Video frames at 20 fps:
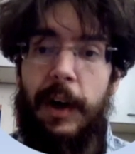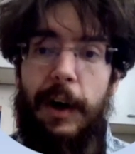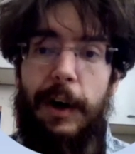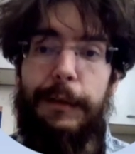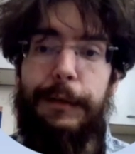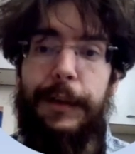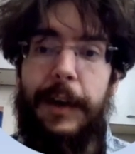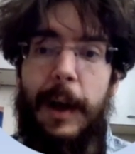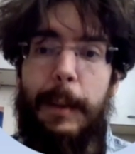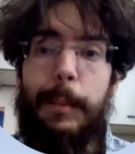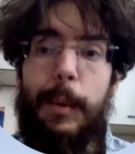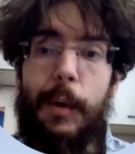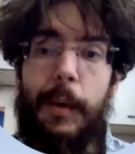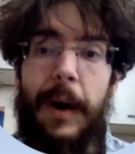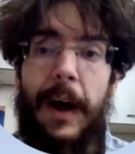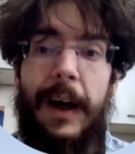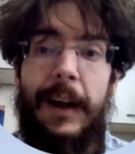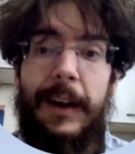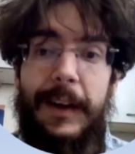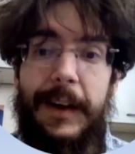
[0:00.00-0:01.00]
of
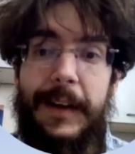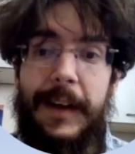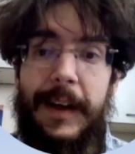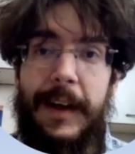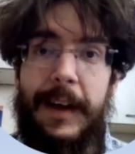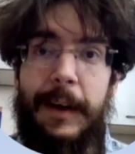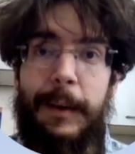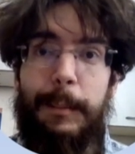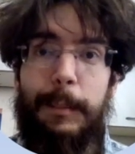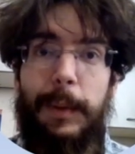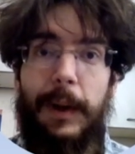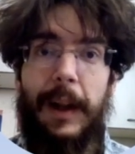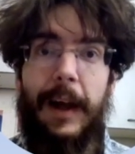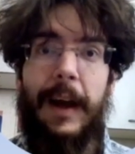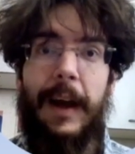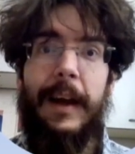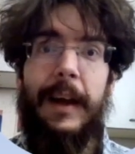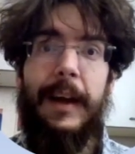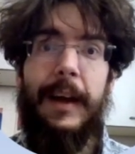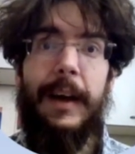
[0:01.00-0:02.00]
temporality in
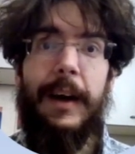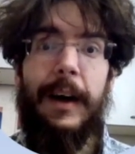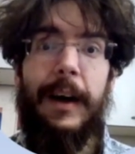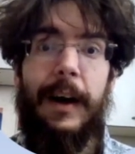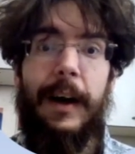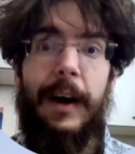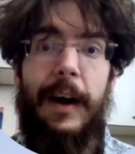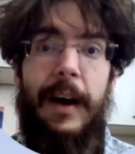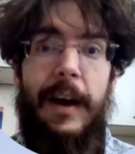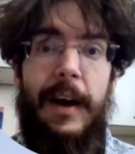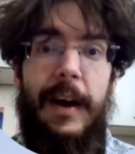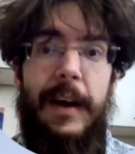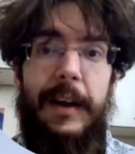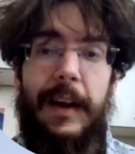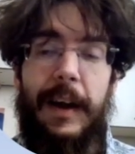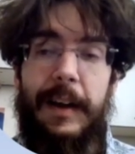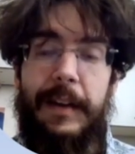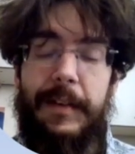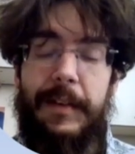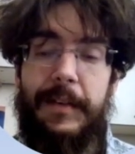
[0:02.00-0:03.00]
play here
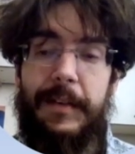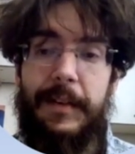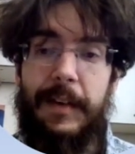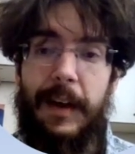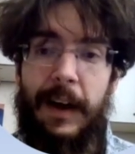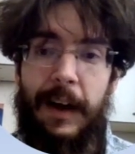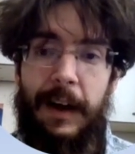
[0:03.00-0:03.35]
that's